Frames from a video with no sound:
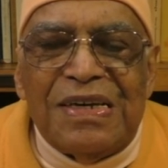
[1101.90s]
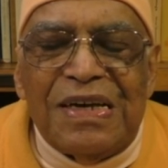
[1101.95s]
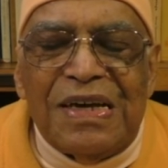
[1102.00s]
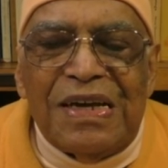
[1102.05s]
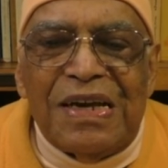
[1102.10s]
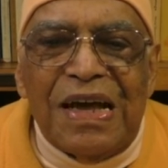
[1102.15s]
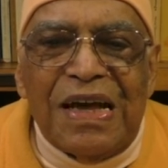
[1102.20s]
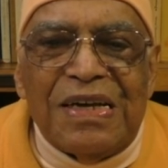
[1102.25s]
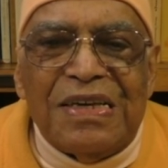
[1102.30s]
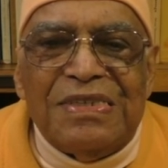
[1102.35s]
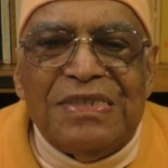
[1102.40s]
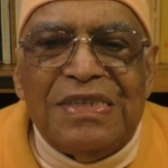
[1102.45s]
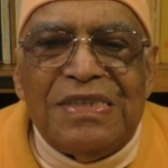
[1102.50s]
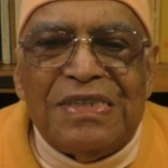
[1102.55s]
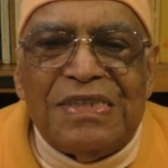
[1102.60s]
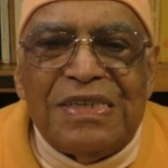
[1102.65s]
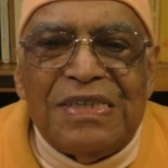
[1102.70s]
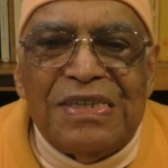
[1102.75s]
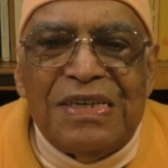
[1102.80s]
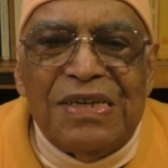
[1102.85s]

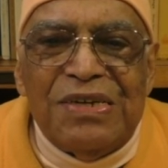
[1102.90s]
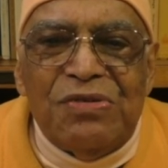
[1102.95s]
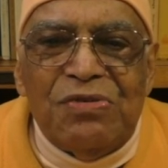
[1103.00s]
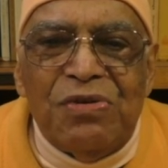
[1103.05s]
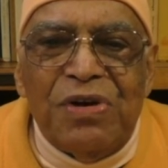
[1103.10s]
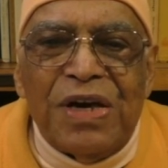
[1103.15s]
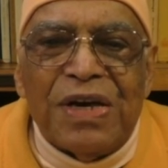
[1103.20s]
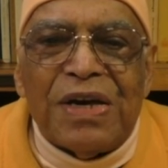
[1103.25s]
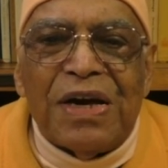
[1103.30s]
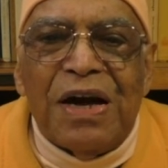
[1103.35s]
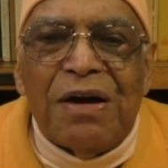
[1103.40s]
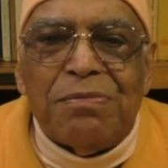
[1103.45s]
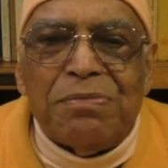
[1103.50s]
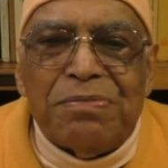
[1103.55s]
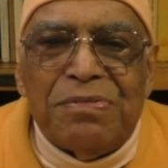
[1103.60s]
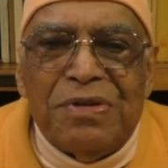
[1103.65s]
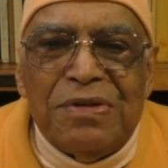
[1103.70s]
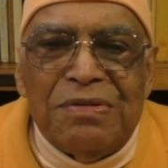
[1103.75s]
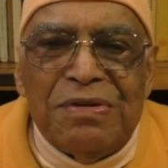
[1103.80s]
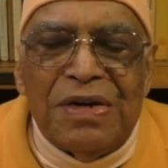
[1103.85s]
Arise, wake up,
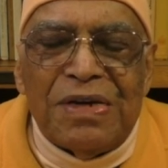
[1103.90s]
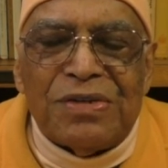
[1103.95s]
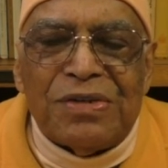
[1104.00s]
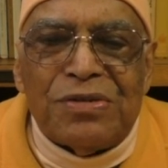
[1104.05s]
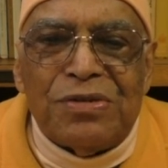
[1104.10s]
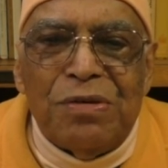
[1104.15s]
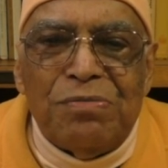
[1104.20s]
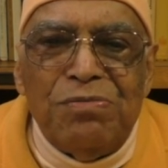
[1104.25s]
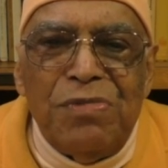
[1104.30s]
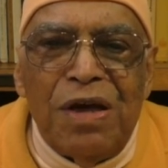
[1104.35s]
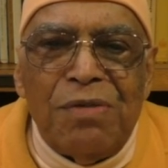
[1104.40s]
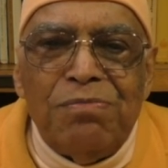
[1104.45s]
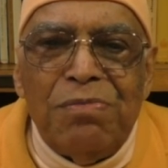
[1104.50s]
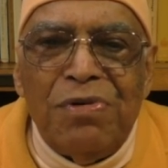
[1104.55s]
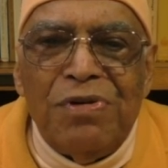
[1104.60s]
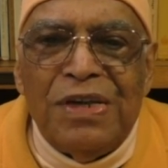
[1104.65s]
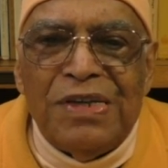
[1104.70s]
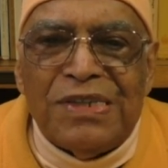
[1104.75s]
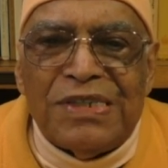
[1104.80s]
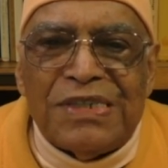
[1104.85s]
you are
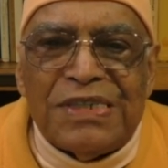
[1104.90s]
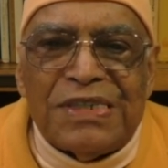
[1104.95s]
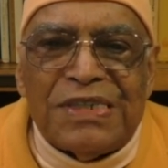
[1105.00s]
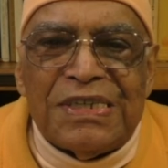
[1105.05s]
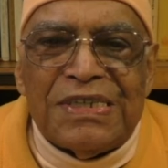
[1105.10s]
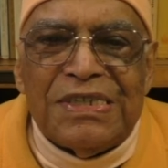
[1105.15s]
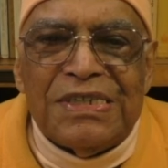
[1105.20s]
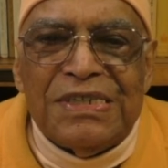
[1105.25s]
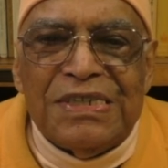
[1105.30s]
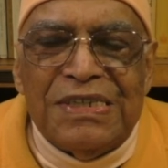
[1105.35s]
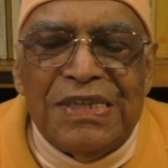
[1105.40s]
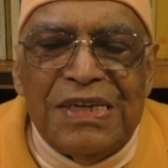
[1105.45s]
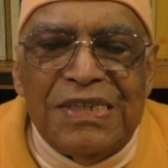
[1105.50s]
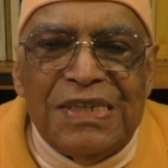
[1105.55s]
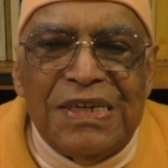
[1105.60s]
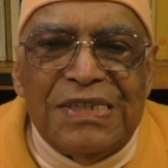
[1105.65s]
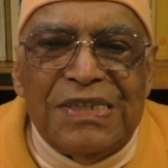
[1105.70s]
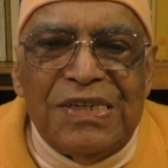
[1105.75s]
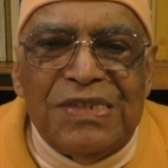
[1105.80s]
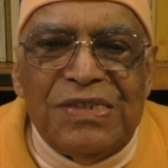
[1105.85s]
somnambulists.
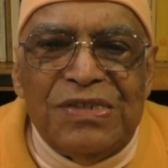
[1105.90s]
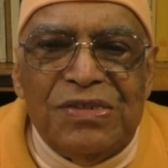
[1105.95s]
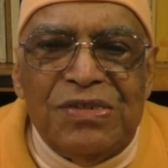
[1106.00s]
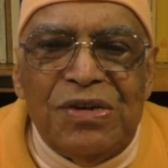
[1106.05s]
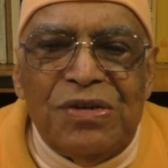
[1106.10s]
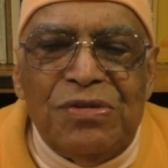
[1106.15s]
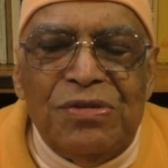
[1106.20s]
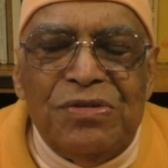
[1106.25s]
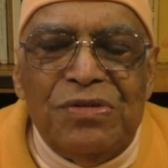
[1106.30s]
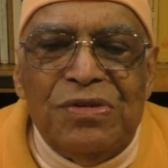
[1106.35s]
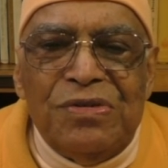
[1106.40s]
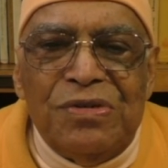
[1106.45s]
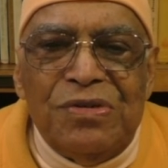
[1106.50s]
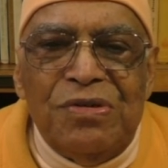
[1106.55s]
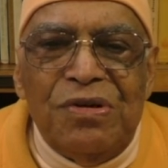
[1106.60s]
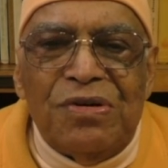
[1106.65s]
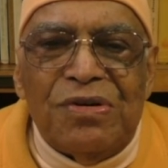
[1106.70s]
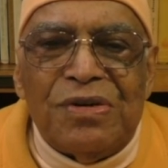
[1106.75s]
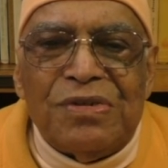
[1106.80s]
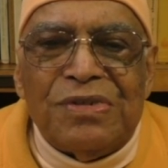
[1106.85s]
Don't
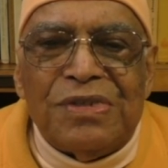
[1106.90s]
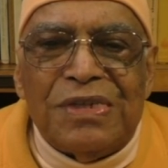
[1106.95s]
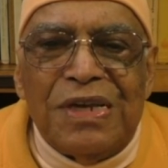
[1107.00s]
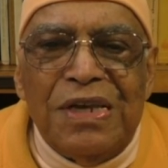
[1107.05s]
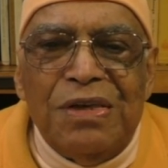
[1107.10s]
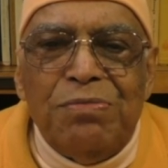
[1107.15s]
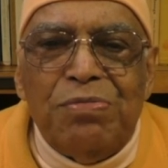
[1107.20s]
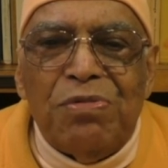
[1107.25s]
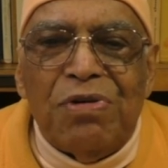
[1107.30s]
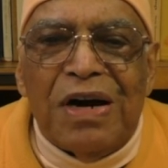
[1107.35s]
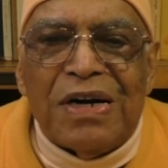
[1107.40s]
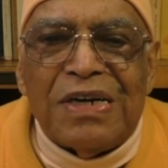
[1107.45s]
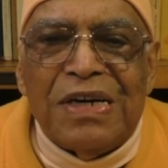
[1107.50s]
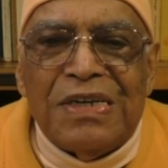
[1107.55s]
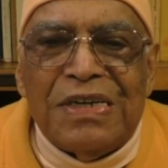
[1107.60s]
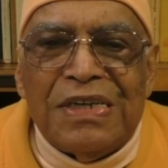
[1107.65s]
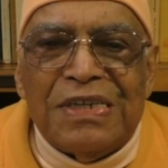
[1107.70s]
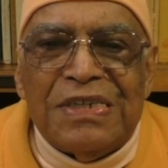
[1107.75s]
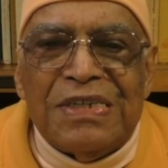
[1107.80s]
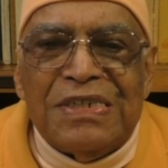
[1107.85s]
go on
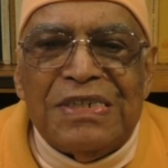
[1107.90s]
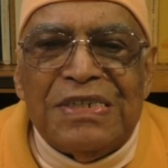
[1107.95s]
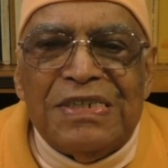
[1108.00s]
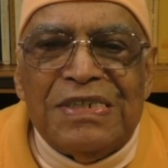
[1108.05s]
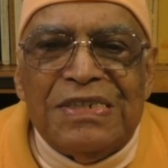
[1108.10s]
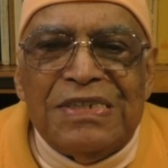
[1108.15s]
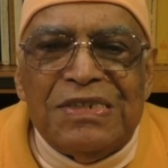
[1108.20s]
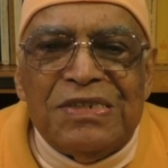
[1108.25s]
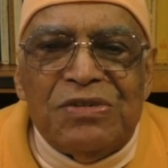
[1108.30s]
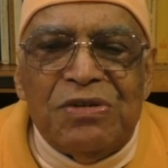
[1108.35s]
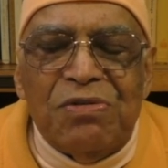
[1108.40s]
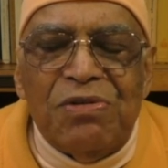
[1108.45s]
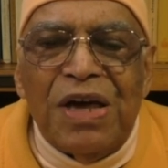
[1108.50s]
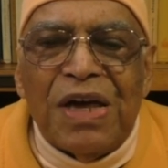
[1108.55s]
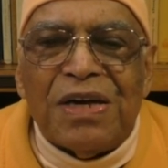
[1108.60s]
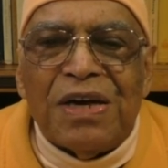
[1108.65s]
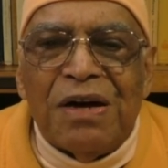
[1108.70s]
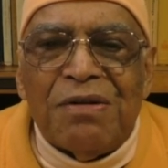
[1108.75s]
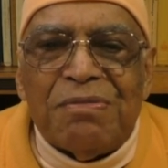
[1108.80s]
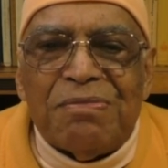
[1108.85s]
sleepwalking.
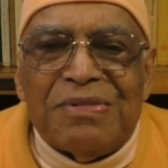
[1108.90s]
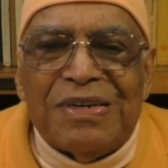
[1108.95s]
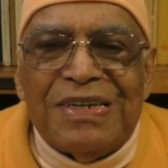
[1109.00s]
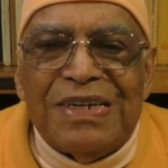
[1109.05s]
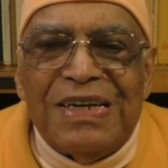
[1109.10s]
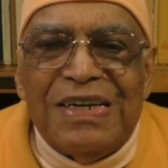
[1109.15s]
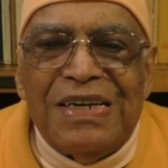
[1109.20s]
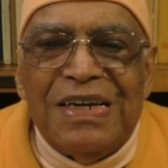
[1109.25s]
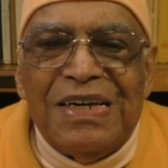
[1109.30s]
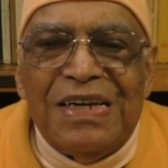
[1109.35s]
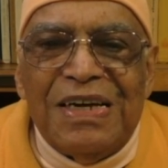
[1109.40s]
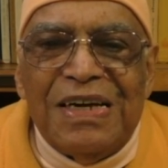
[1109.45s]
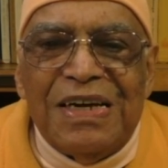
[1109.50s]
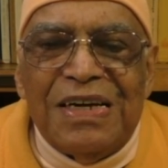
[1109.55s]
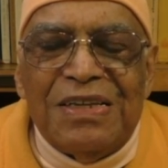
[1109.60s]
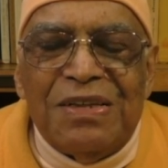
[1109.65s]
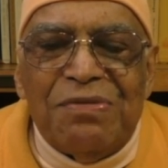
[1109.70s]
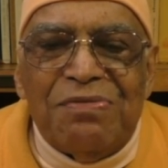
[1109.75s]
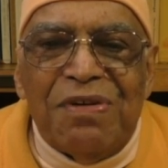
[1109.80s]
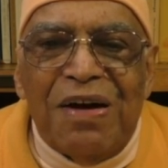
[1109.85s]
Wake up,
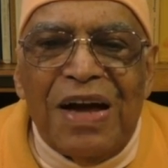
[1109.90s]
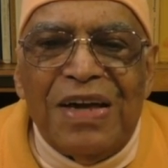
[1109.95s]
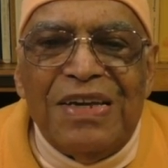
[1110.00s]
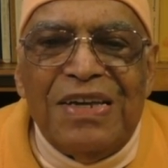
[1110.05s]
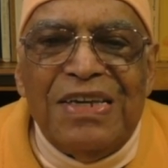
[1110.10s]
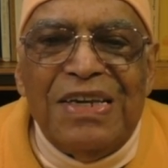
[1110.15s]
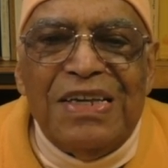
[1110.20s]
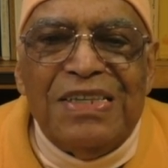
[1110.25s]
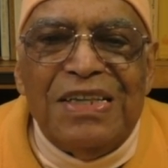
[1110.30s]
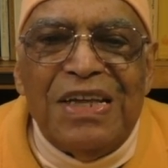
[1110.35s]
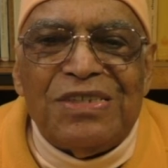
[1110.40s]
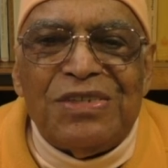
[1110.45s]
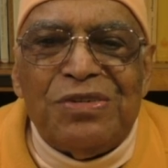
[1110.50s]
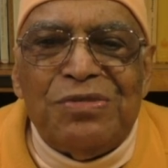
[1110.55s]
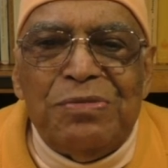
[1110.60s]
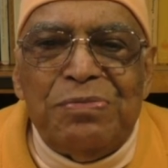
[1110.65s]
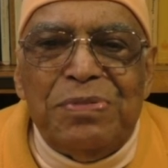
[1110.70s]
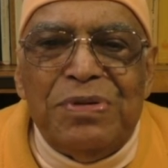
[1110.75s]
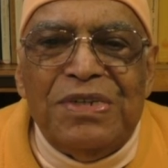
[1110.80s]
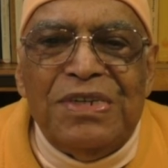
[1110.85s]
and finding the
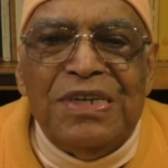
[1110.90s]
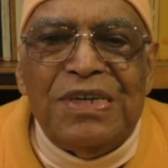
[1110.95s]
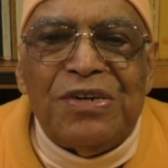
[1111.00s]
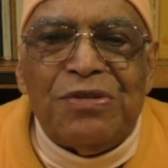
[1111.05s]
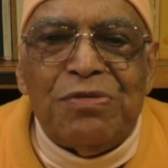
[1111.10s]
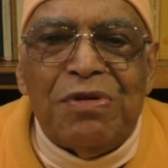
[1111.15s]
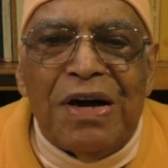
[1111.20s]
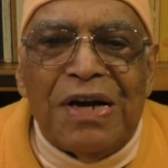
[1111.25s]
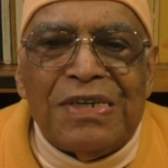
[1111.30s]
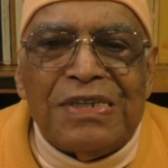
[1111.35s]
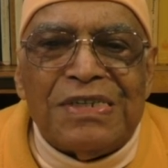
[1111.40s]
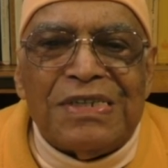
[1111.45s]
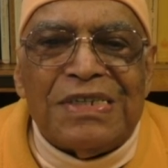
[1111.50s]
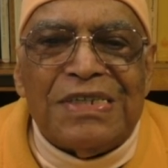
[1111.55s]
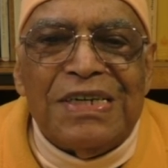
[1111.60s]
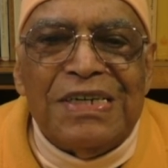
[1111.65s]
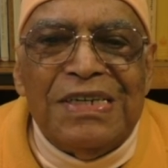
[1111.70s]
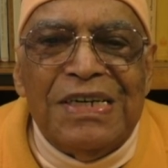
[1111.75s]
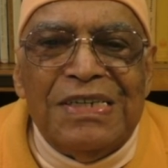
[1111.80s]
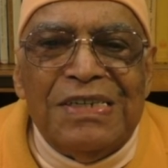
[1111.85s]
superior ones,
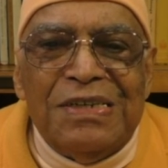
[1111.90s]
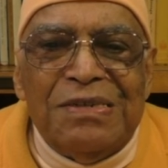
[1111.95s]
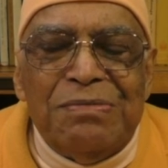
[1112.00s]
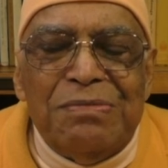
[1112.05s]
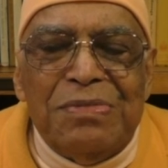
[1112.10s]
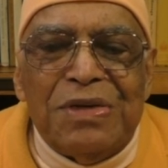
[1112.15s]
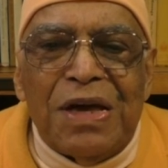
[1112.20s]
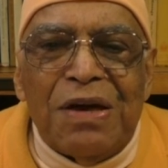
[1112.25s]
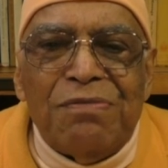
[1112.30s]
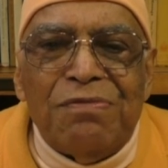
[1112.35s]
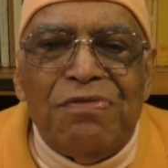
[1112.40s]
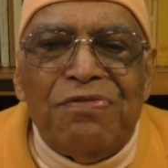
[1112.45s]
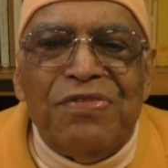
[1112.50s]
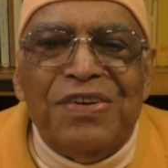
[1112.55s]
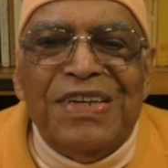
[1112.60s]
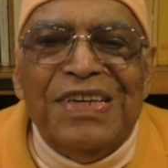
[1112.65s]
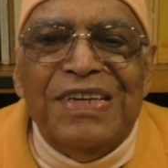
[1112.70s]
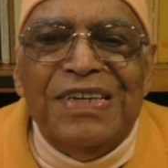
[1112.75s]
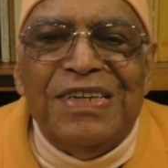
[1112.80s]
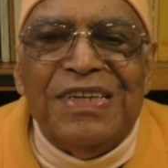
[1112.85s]
become
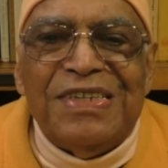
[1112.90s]
free.